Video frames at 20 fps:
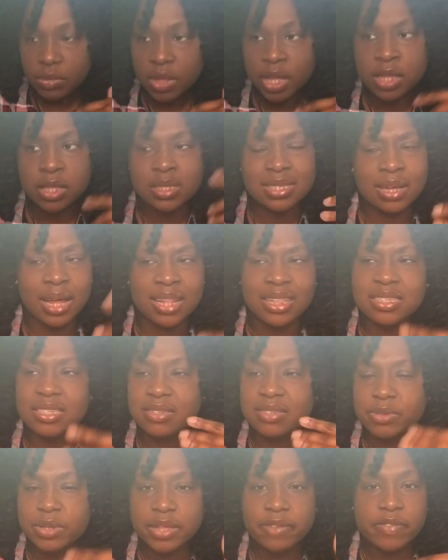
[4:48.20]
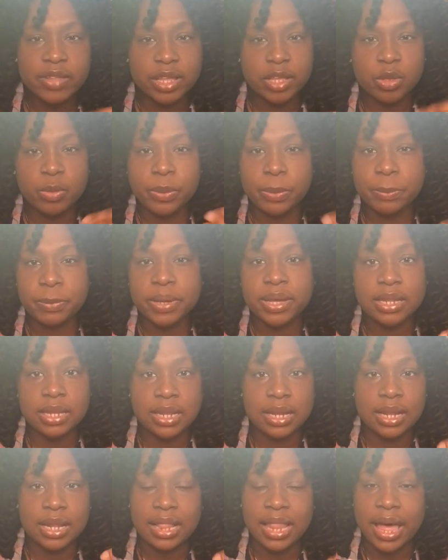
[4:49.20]
So I just really feel like you've been putting
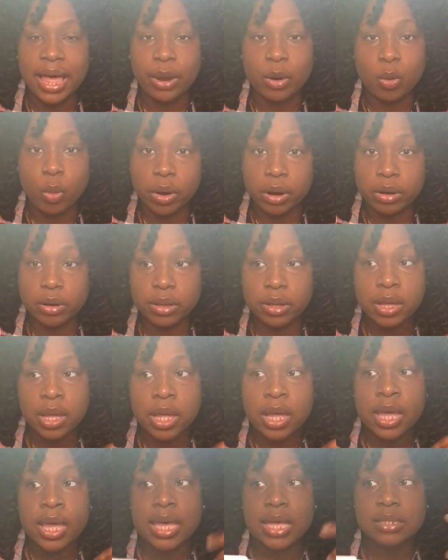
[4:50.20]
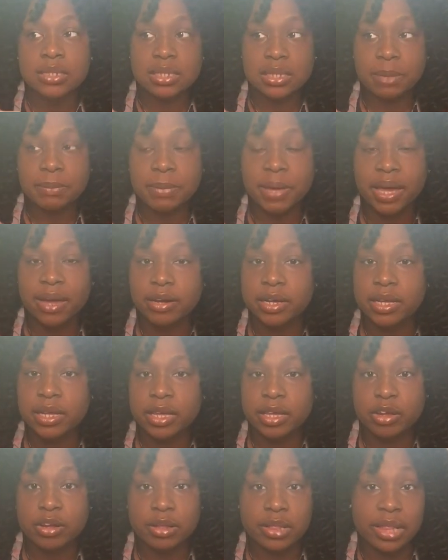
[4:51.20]
in a lot of work in some area in
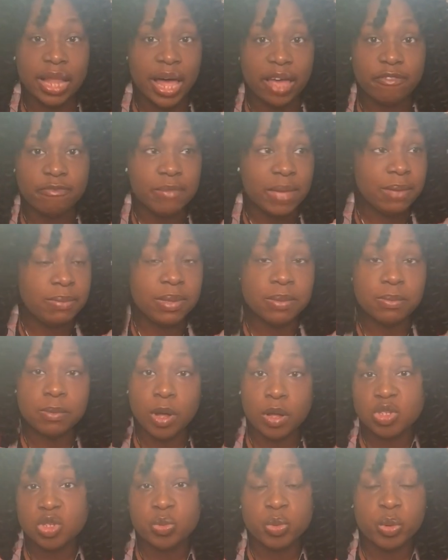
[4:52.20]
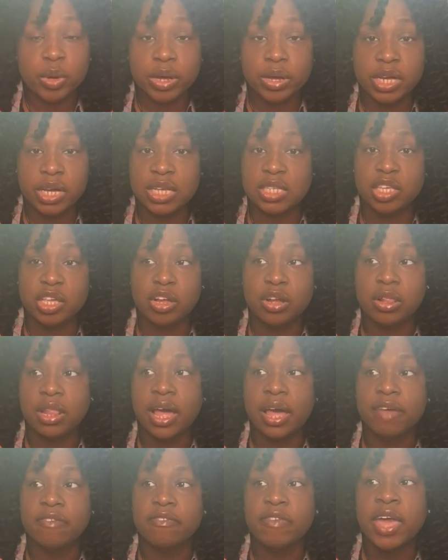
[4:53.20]
your life, maybe multiple areas in your
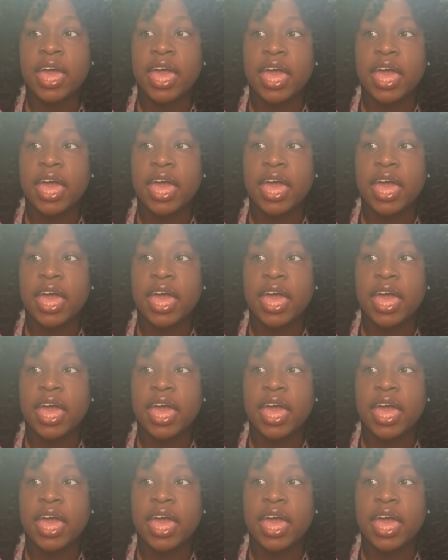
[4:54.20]
life,